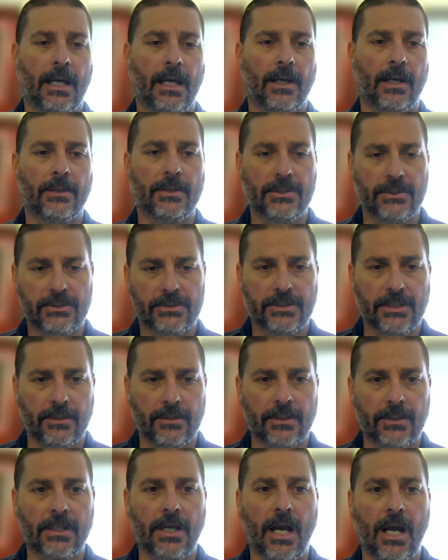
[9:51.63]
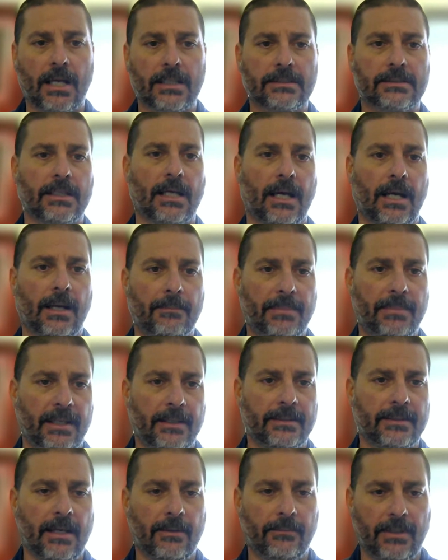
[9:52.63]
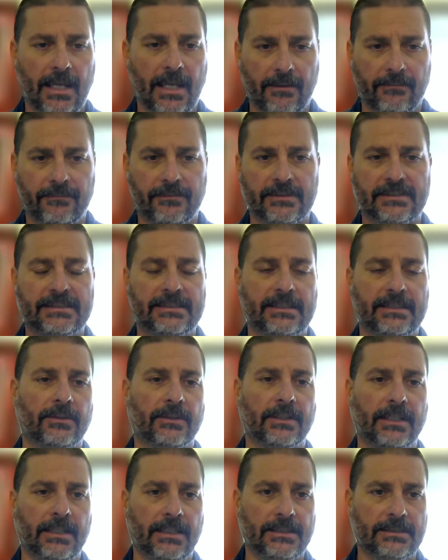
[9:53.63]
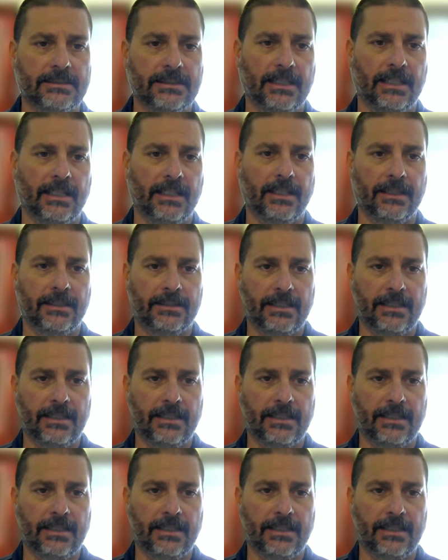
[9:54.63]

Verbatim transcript: Uh, you share the cost, uh, being that we have facilities in